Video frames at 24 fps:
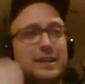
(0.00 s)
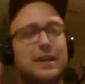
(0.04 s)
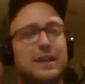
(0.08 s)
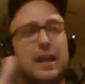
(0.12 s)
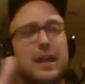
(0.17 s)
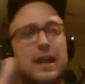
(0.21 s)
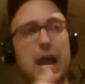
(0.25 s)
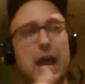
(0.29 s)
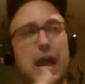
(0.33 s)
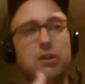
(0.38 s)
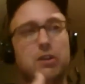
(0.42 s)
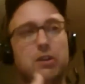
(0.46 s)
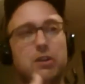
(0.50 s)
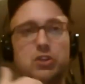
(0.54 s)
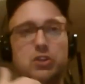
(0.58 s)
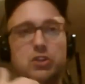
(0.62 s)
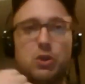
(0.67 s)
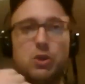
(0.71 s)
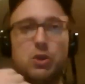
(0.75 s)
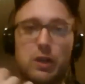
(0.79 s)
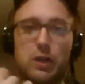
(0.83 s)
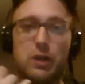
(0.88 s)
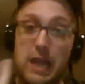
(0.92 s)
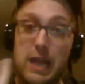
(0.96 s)
are you
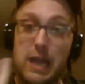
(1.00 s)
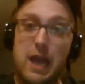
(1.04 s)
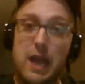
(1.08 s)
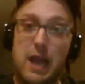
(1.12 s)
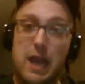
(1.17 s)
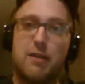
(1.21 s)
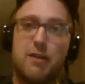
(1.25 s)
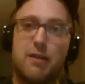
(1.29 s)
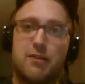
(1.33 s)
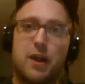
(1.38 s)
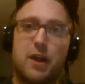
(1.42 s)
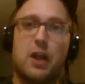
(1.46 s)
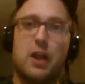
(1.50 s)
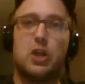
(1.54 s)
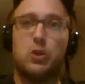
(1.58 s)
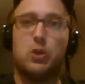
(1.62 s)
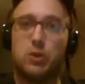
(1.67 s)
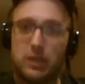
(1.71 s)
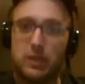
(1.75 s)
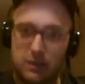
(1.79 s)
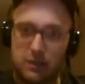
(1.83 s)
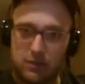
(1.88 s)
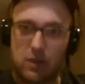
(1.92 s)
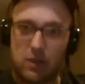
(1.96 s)

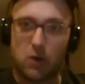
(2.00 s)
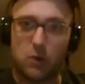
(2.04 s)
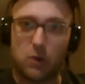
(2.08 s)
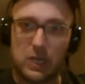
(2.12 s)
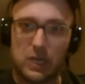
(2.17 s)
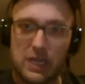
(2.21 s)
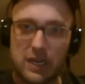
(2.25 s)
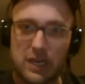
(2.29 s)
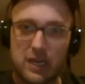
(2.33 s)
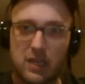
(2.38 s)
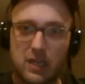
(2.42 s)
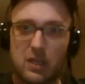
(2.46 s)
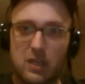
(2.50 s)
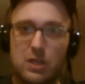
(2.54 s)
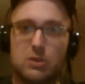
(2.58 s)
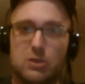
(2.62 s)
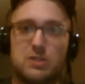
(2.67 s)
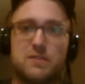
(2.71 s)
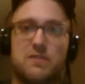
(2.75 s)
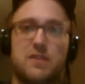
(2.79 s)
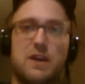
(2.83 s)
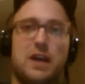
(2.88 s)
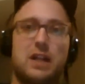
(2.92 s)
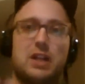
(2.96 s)
already getting a
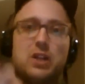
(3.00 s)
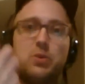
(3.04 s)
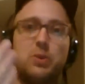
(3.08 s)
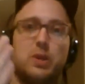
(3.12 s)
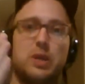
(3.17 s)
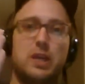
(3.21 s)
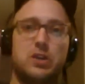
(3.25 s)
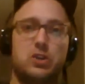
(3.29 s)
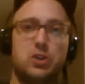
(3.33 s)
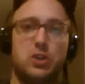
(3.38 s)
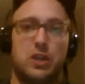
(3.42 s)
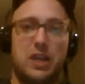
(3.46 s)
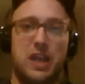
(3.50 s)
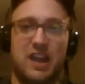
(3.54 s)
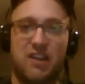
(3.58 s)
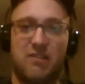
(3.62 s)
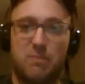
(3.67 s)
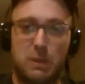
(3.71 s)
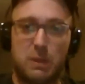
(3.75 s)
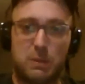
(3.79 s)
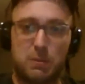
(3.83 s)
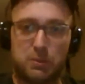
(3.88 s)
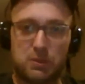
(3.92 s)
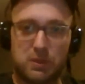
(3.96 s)
huge following? Do you have
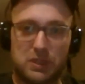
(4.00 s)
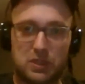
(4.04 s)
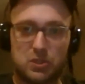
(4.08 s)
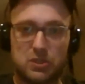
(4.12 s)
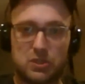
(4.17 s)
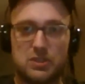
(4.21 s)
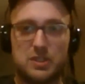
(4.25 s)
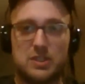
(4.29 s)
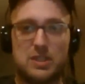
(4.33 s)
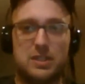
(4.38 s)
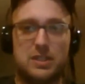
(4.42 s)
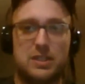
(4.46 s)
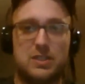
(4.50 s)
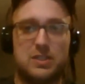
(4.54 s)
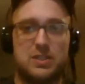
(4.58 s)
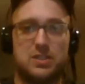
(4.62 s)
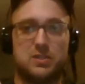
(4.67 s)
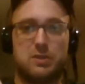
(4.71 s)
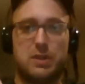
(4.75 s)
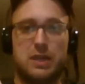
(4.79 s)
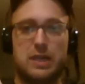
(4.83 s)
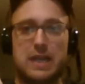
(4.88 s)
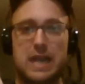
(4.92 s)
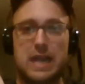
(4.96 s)
people interested in this
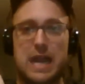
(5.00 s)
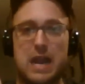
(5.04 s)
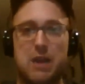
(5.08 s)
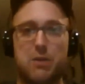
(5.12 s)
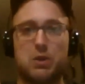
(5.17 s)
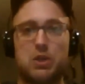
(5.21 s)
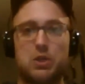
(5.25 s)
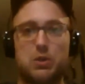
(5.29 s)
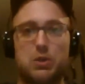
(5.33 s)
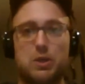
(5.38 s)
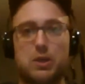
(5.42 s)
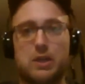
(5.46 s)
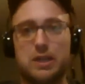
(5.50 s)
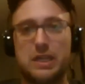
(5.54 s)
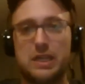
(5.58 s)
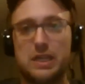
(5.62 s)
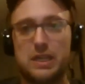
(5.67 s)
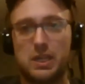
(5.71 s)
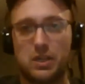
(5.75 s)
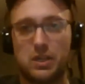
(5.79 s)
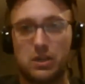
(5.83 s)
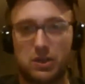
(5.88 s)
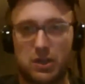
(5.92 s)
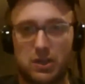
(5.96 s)
already? How are you going to
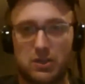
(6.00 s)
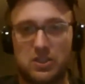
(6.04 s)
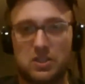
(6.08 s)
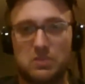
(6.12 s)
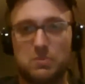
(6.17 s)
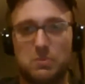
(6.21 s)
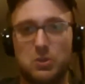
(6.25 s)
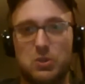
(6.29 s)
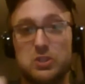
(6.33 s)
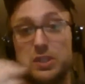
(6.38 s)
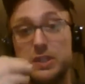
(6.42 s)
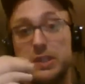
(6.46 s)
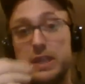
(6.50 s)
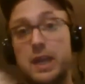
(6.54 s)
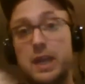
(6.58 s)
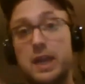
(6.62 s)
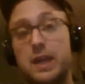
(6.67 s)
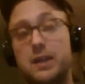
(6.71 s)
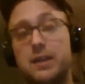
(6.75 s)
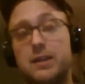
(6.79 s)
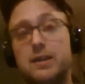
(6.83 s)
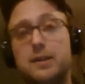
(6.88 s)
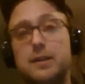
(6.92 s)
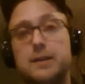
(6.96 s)
get your customers? And
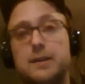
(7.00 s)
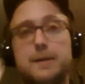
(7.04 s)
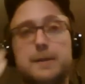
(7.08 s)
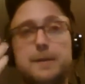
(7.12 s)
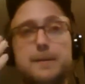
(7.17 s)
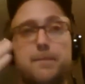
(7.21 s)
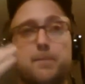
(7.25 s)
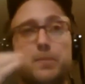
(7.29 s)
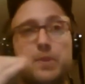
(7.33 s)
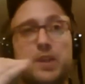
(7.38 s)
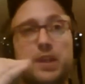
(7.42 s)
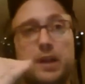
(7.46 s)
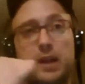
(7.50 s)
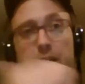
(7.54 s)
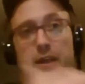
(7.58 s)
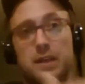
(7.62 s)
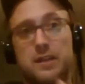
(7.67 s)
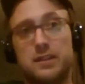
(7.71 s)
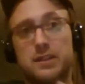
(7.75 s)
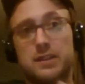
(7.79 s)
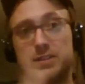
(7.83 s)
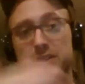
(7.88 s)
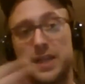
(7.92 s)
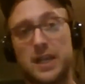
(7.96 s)
then
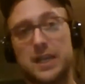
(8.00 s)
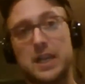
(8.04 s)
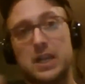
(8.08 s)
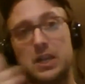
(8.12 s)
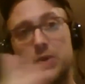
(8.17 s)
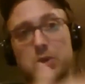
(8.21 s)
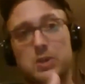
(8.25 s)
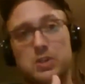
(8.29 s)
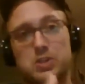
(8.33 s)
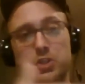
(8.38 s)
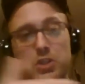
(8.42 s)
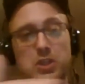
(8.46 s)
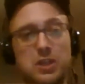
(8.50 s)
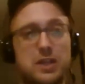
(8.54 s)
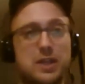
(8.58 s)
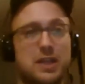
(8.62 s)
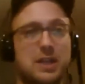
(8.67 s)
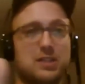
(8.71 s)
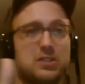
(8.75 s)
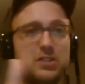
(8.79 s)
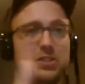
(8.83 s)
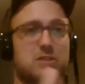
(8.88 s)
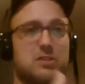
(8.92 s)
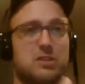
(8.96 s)
the second question you can
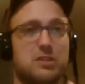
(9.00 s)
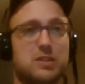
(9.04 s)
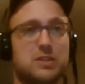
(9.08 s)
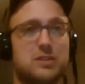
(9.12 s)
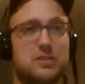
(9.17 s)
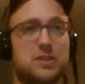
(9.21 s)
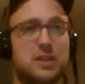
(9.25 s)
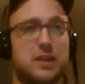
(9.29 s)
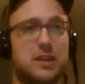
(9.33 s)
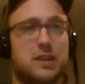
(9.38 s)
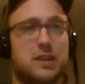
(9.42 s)
answer is,